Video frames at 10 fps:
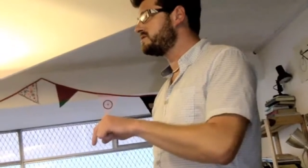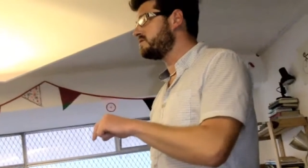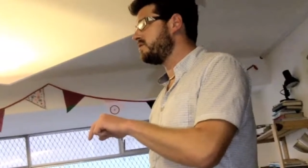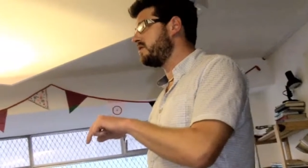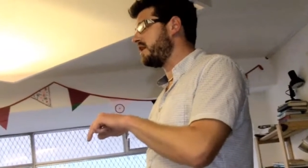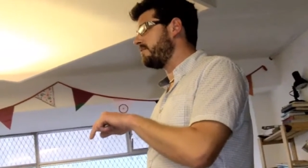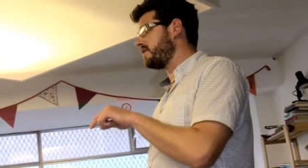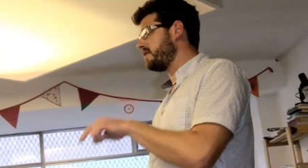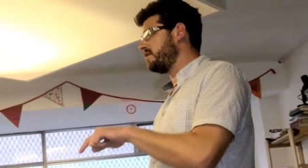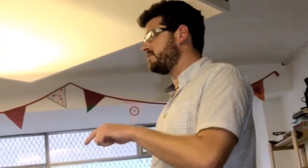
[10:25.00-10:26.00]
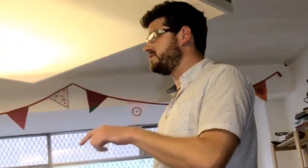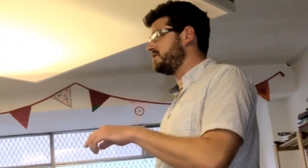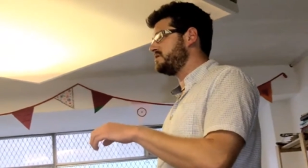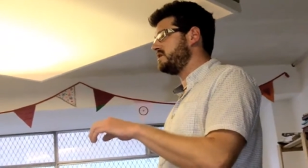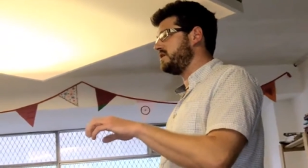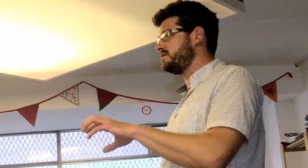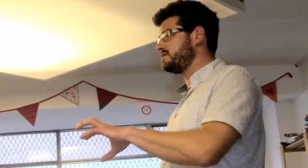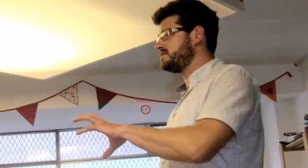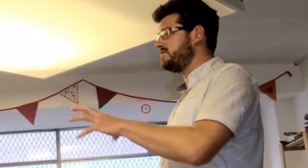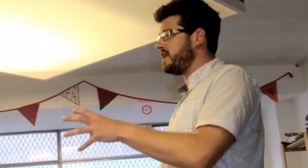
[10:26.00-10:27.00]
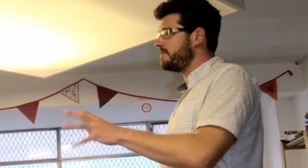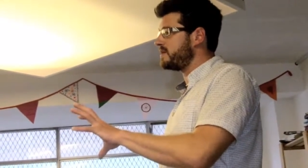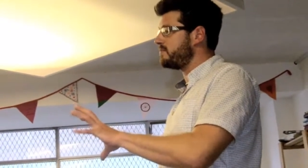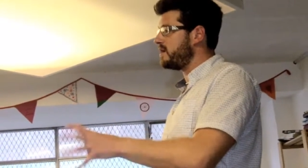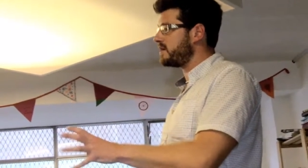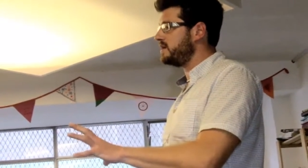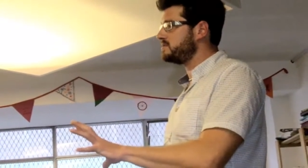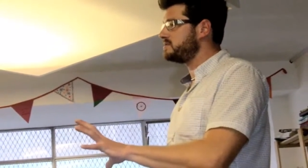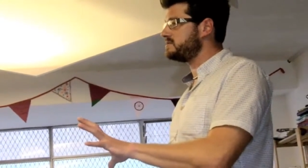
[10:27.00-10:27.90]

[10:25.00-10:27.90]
we saw a key opportunity in just developing markets.